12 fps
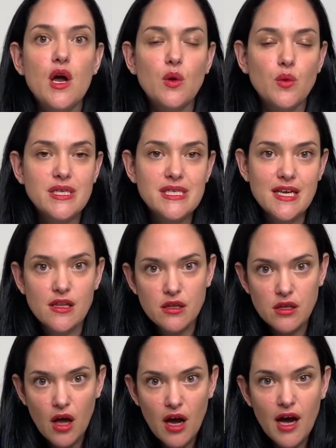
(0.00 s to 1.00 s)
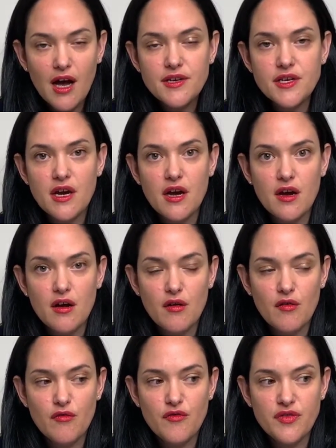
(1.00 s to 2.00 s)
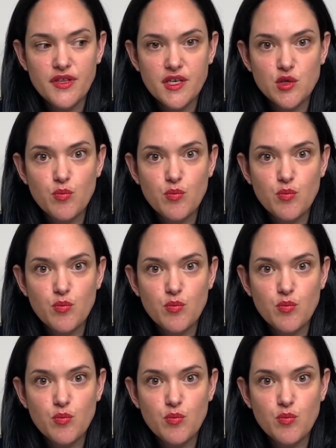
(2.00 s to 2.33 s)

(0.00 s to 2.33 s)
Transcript: We see a lot of these